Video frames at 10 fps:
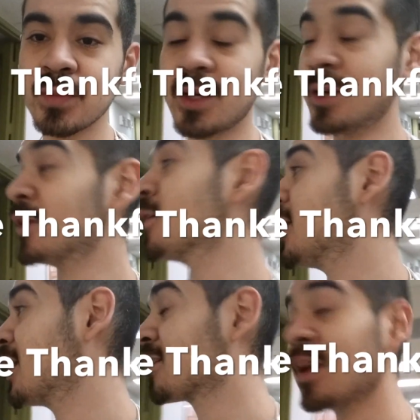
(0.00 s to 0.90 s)
I don't know,
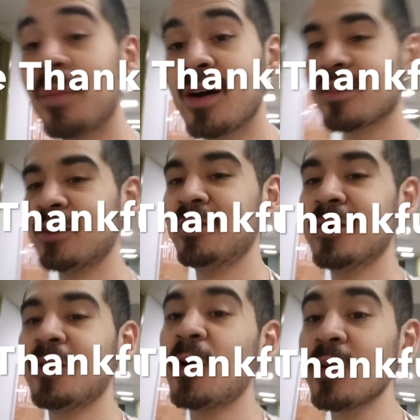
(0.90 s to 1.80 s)
like stay positive, you
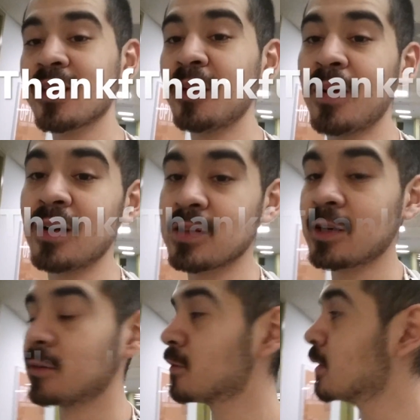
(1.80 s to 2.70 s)
know. Always stay
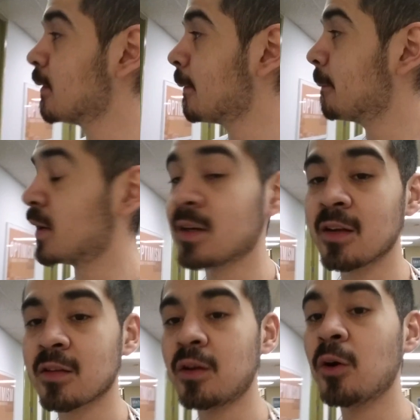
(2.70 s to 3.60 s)
positive,
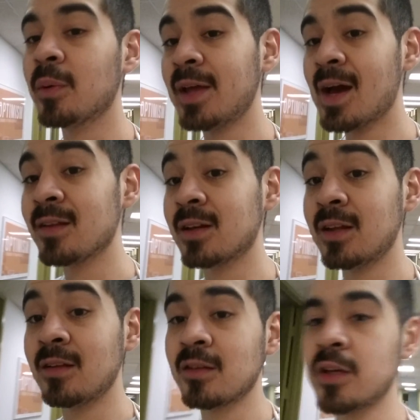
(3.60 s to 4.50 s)
because nobody has it
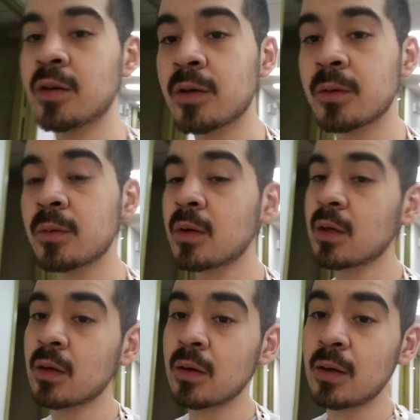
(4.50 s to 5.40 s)
easy, you know.
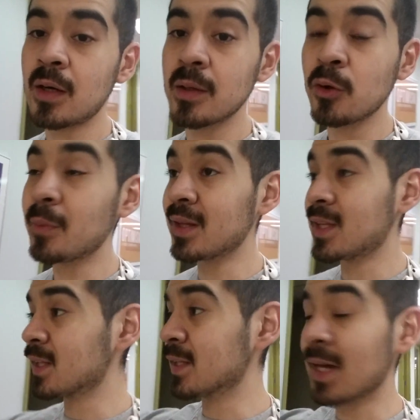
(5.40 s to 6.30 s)
Uh, you might
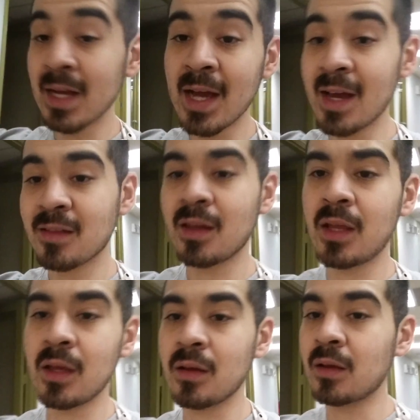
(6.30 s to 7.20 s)
think that that guy
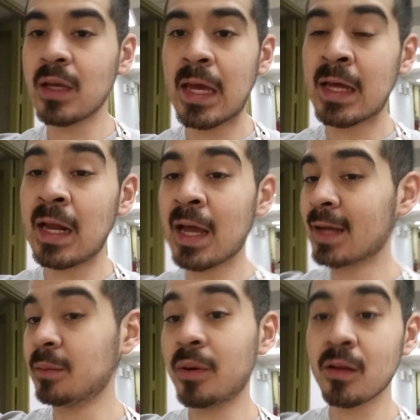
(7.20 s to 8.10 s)
sitting at, like at
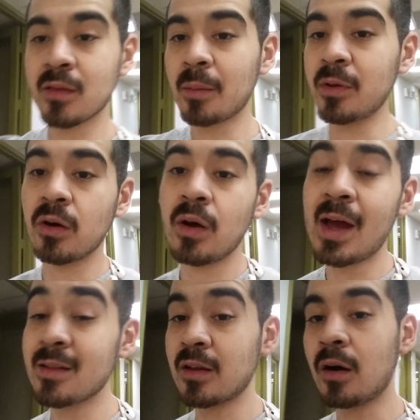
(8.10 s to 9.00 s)
the bus stop, you know,
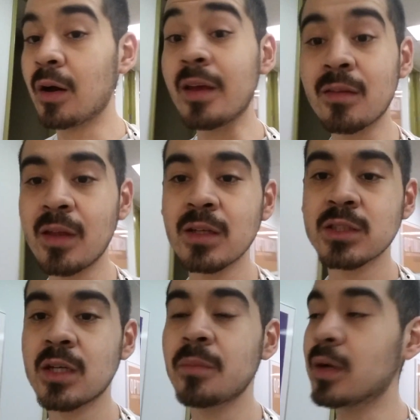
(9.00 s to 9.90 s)
has it all easy and
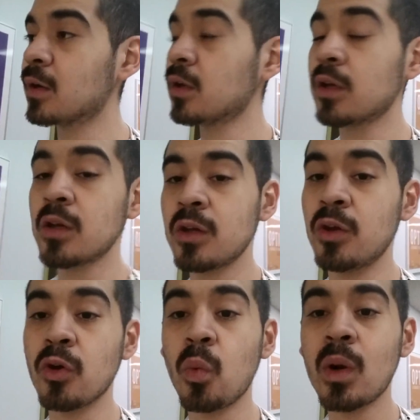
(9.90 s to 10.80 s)
shit, but you
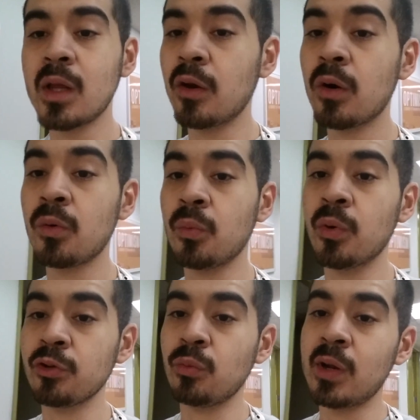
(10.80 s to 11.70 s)
don't really know
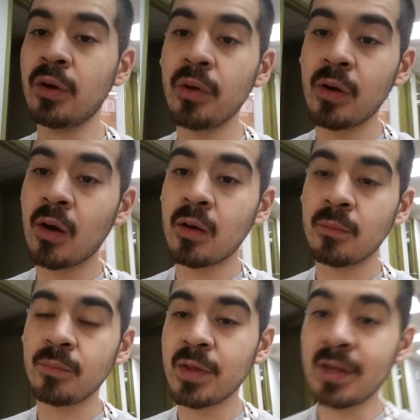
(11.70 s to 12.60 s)
what's really going on
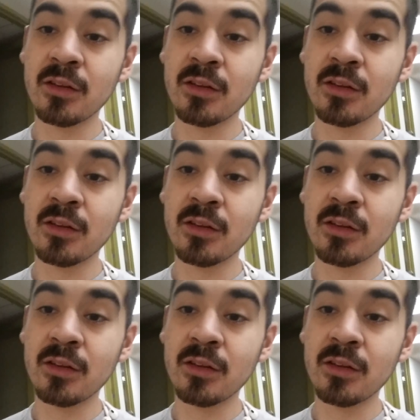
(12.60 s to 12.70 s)
in